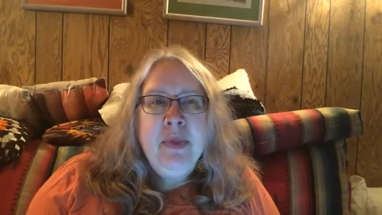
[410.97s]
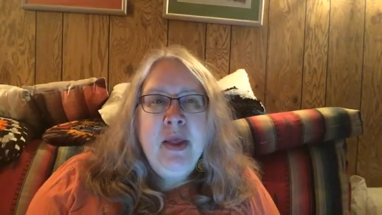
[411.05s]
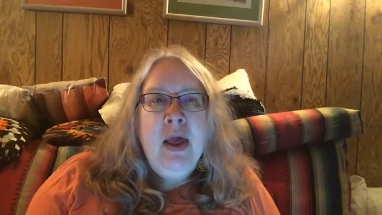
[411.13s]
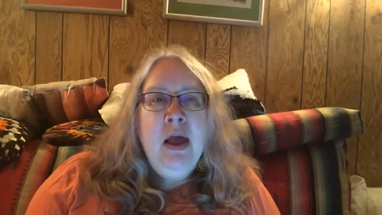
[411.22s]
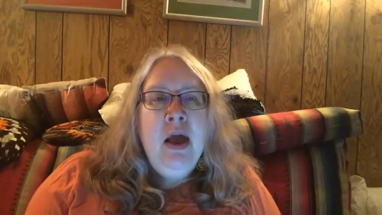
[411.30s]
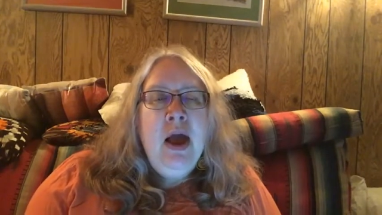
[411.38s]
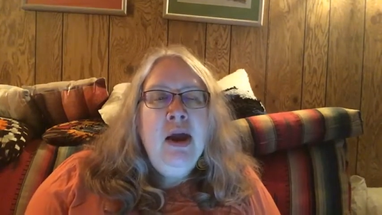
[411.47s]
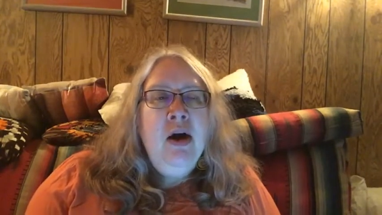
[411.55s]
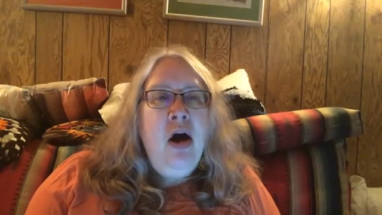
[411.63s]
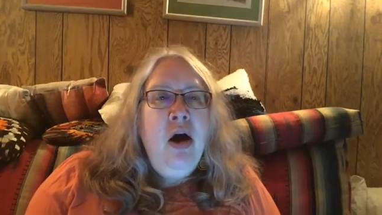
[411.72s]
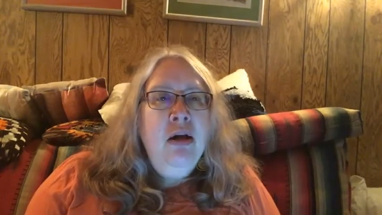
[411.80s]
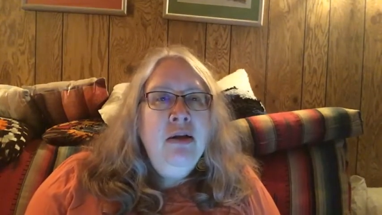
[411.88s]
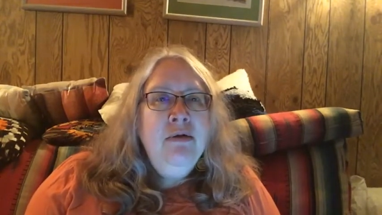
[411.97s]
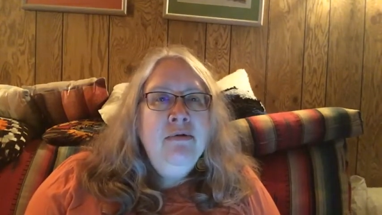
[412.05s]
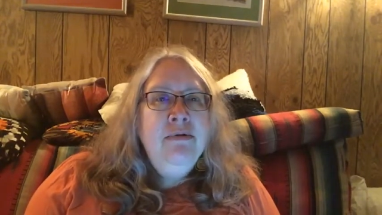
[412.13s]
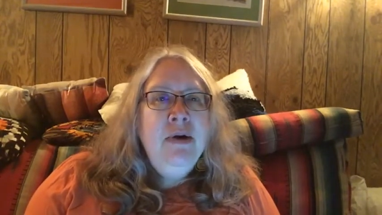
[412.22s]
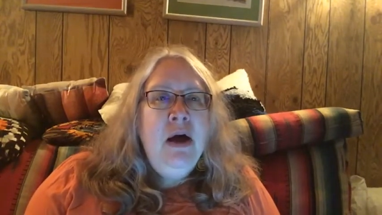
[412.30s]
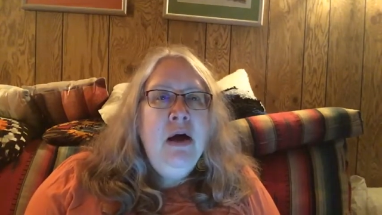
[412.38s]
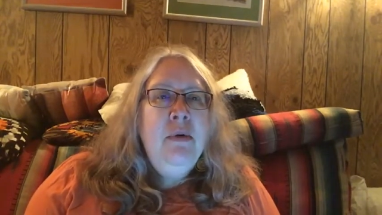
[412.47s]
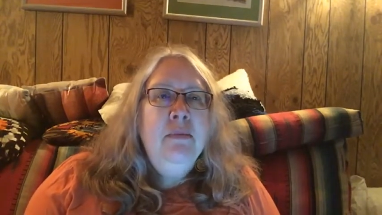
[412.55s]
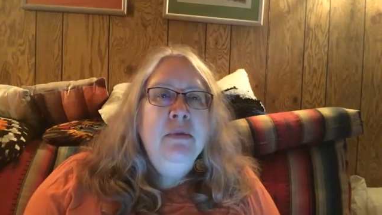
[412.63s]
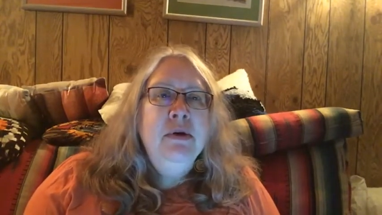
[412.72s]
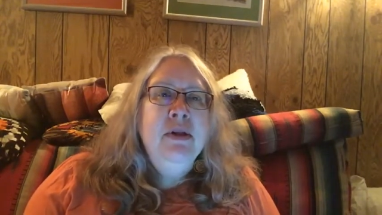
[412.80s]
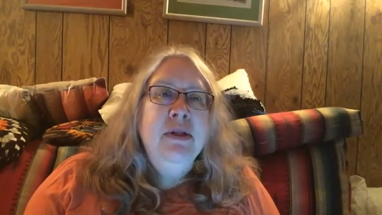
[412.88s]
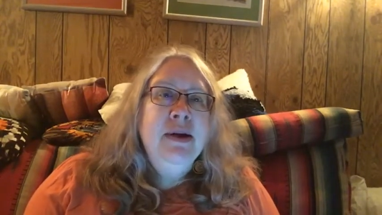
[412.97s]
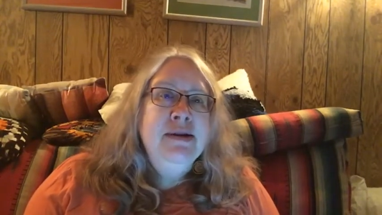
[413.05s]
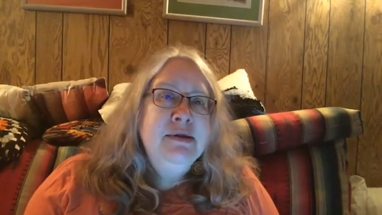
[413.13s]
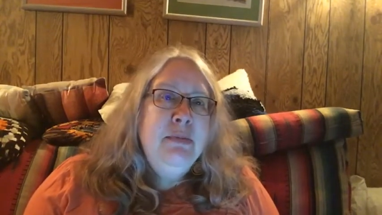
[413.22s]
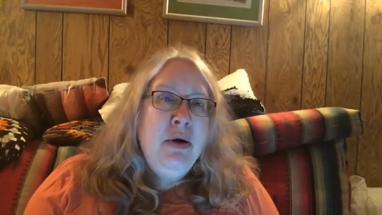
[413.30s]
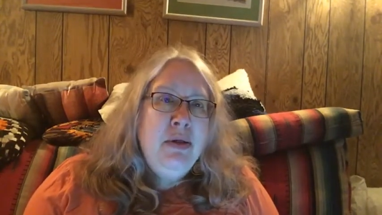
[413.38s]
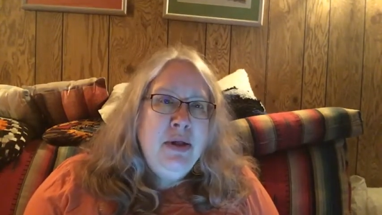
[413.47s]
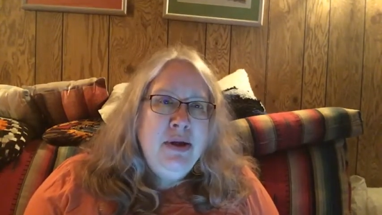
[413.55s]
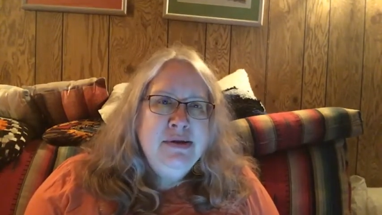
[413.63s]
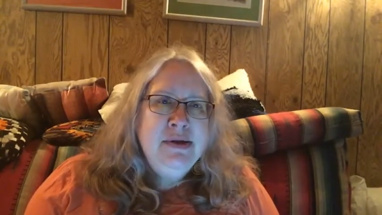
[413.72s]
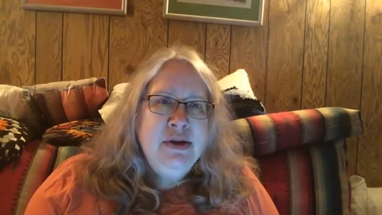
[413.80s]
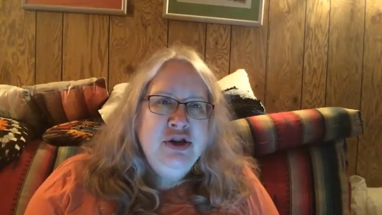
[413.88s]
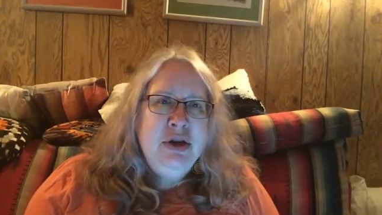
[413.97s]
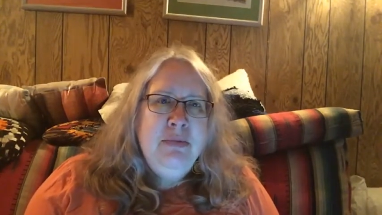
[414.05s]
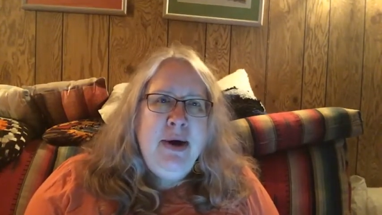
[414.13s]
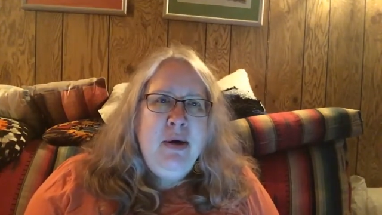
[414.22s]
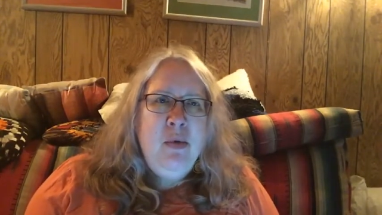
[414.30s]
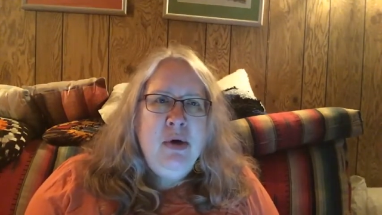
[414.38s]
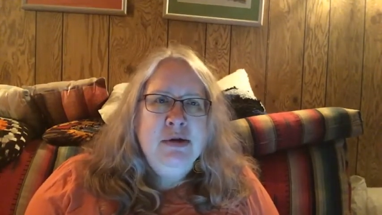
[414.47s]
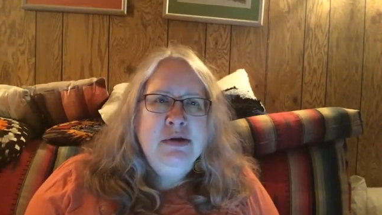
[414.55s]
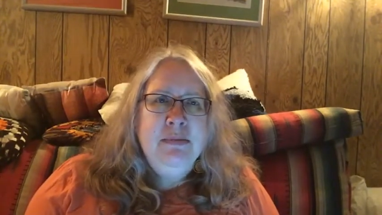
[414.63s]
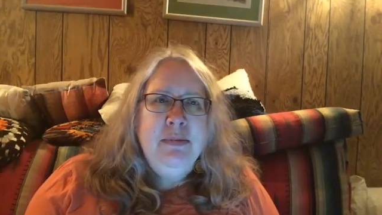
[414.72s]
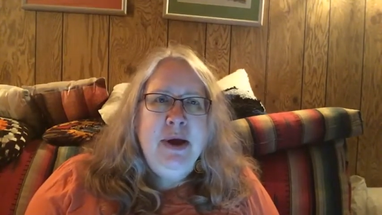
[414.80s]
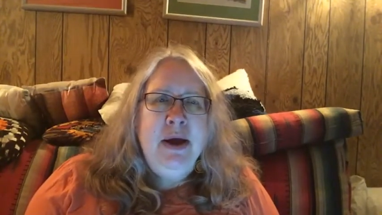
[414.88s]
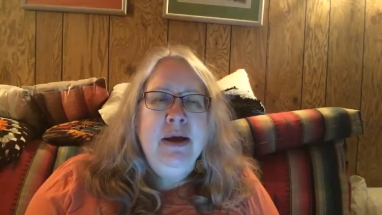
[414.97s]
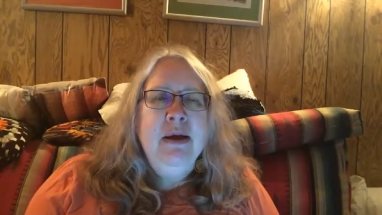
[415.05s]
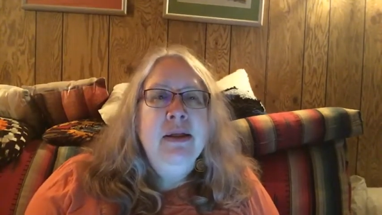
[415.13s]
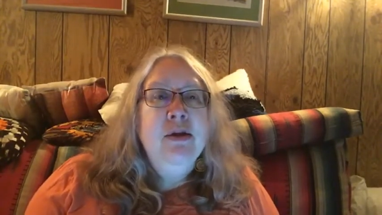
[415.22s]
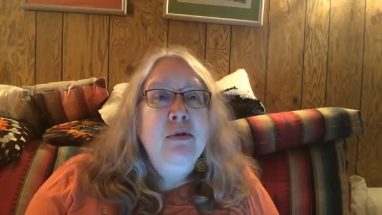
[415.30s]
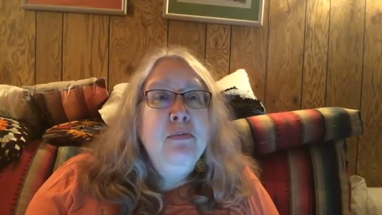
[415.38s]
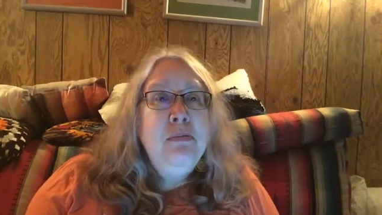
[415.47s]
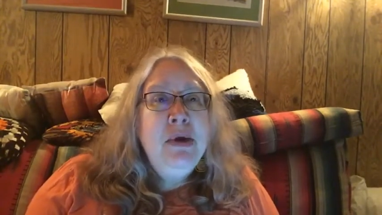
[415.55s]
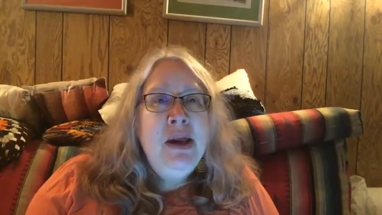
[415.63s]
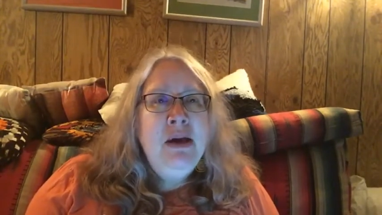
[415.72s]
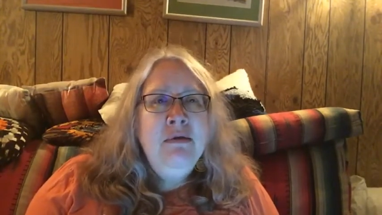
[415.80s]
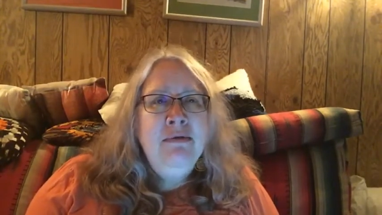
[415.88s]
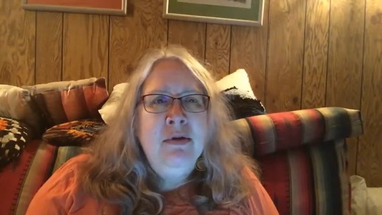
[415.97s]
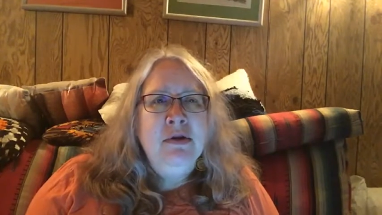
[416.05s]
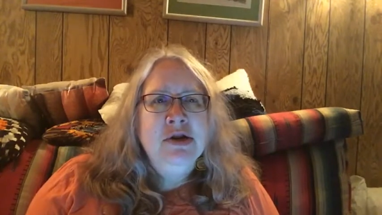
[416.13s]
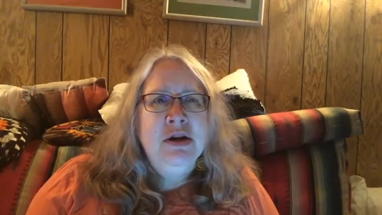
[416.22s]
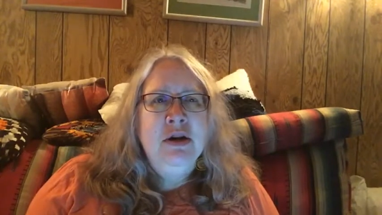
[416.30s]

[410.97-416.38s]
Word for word: And Olive um, thinks about things that she might want to bring that are meaningful to her.